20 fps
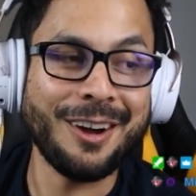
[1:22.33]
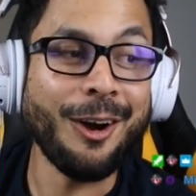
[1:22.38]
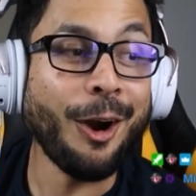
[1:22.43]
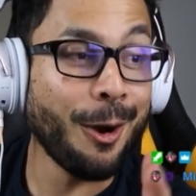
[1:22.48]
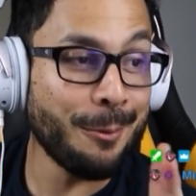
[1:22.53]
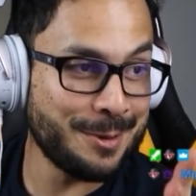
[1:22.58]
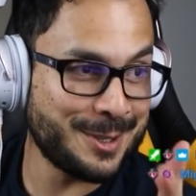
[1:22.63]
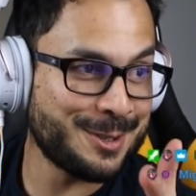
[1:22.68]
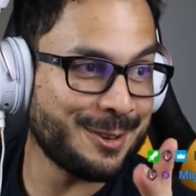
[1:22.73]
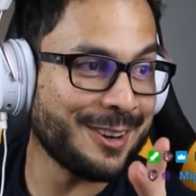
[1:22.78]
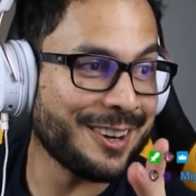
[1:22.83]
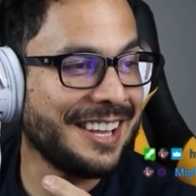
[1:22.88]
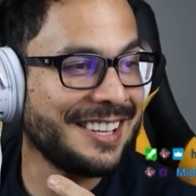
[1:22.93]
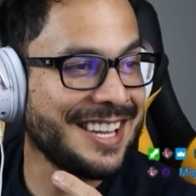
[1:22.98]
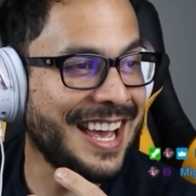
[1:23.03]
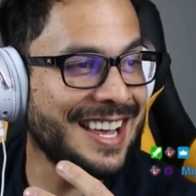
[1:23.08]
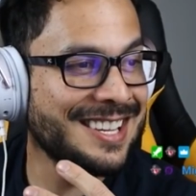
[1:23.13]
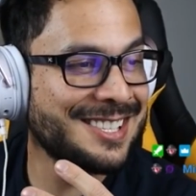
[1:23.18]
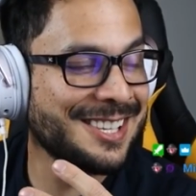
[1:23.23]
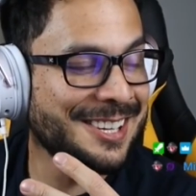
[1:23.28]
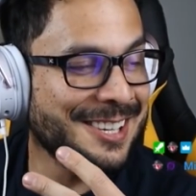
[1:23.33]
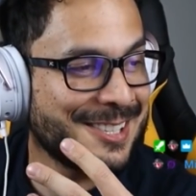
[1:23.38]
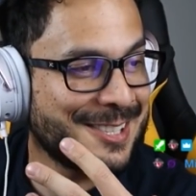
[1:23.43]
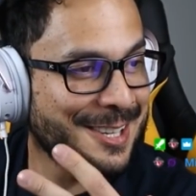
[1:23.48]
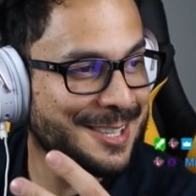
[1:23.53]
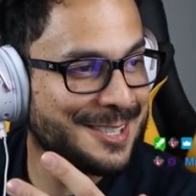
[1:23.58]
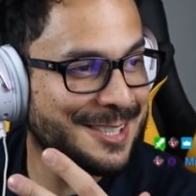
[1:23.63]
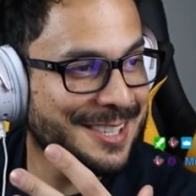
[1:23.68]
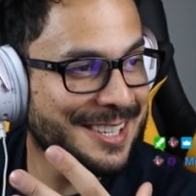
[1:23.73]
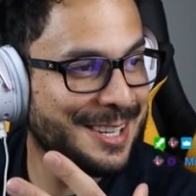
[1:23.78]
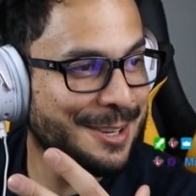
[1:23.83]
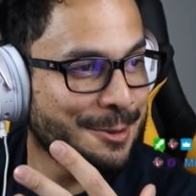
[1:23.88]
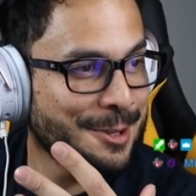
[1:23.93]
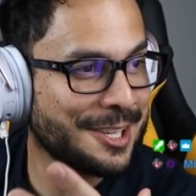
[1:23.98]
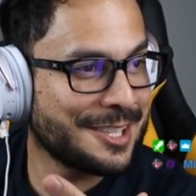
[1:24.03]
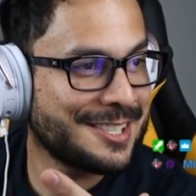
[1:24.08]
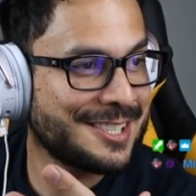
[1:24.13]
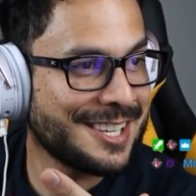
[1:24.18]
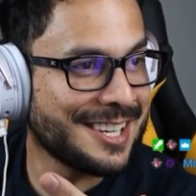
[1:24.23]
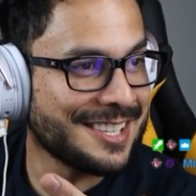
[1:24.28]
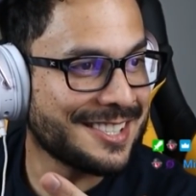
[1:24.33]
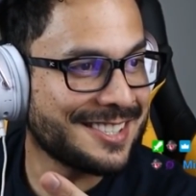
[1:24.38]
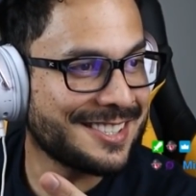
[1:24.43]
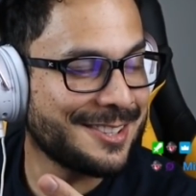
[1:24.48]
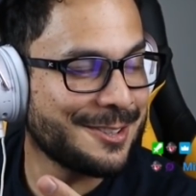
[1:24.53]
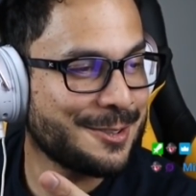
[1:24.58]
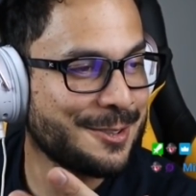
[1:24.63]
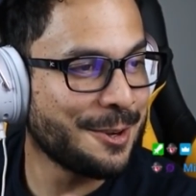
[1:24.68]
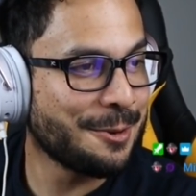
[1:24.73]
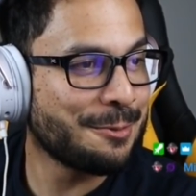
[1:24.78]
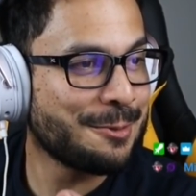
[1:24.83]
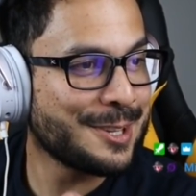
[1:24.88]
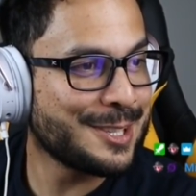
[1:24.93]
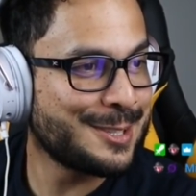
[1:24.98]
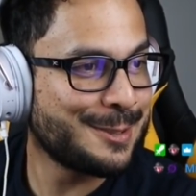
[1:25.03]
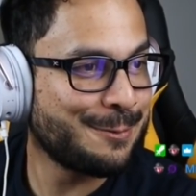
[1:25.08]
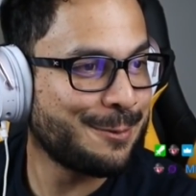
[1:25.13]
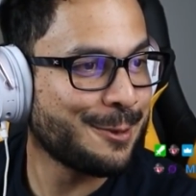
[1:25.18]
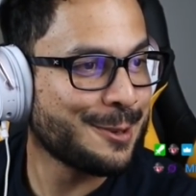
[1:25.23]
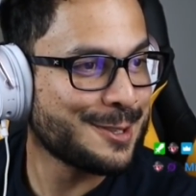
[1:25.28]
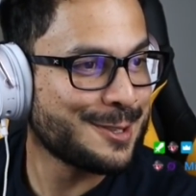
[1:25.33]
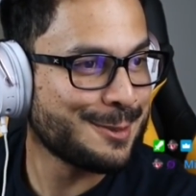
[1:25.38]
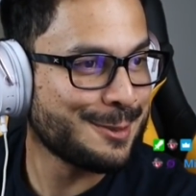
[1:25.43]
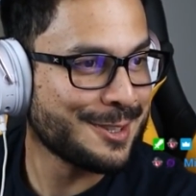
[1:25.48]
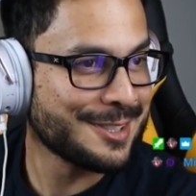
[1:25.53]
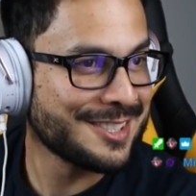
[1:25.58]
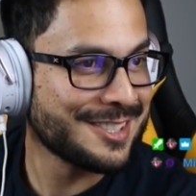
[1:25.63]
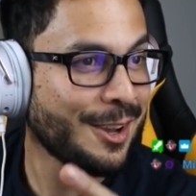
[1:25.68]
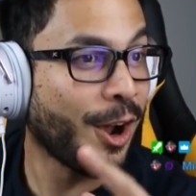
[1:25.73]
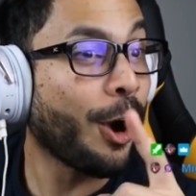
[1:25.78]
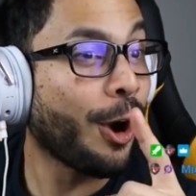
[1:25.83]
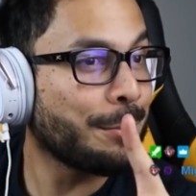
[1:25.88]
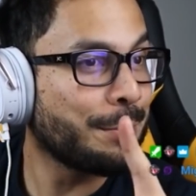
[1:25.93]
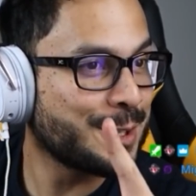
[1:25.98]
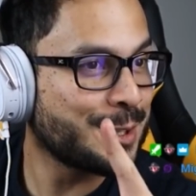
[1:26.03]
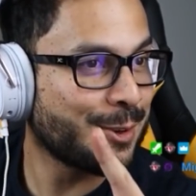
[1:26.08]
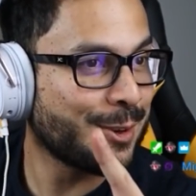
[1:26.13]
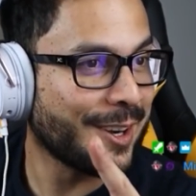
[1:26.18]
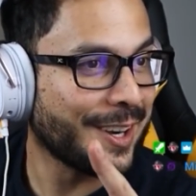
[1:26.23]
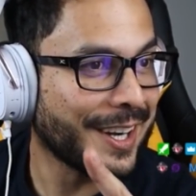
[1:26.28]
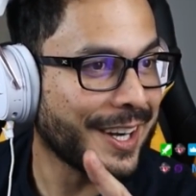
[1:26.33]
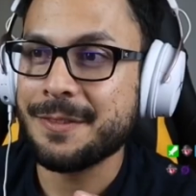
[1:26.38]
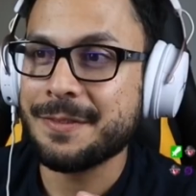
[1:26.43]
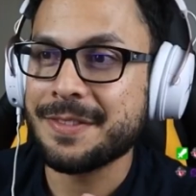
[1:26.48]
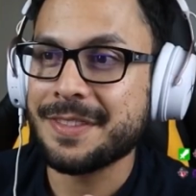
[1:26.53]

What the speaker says: Arbitrary, as in it doesn't need to exist. There's no reason for it to exist. Arbitrary.